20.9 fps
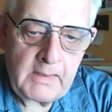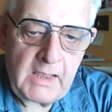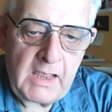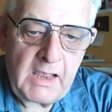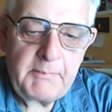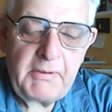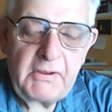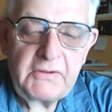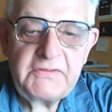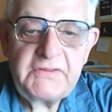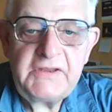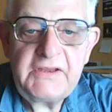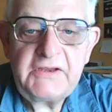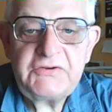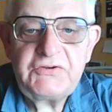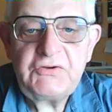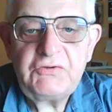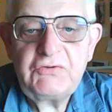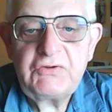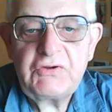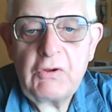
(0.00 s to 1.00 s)
about the
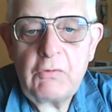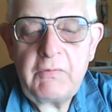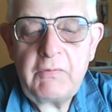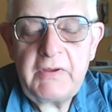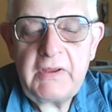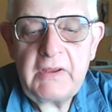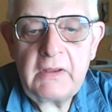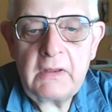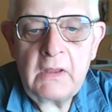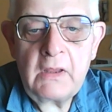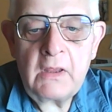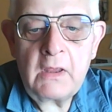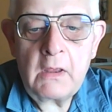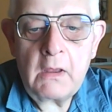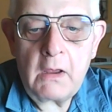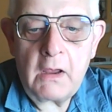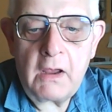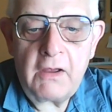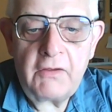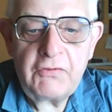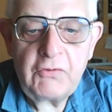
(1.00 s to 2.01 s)
issues going
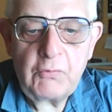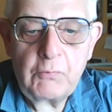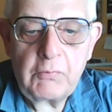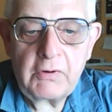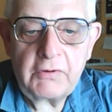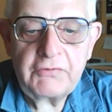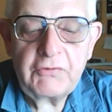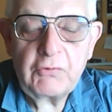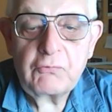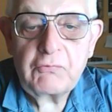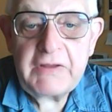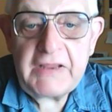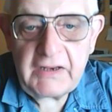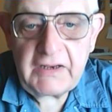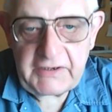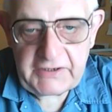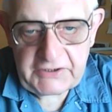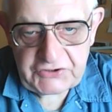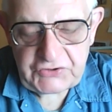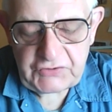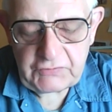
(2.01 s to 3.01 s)
on in the world, the
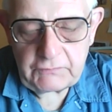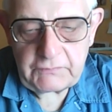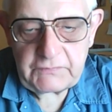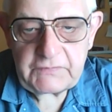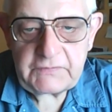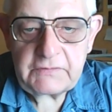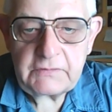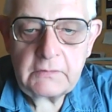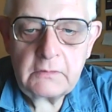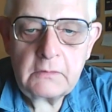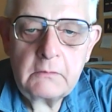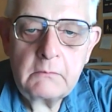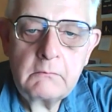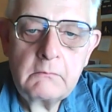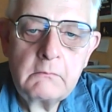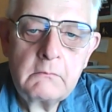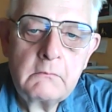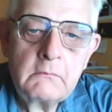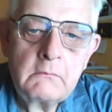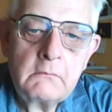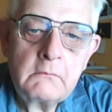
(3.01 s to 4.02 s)
real issues,
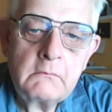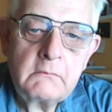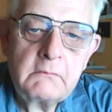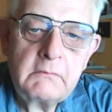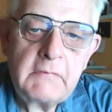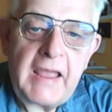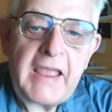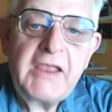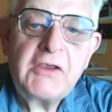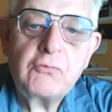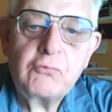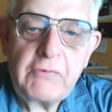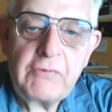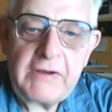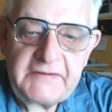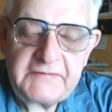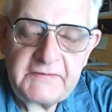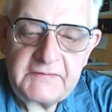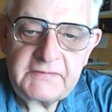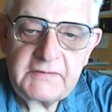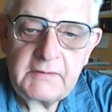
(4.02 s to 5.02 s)
like
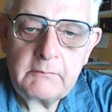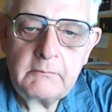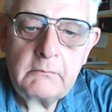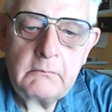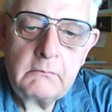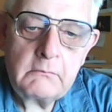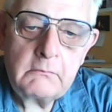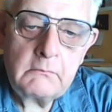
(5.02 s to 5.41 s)
racism.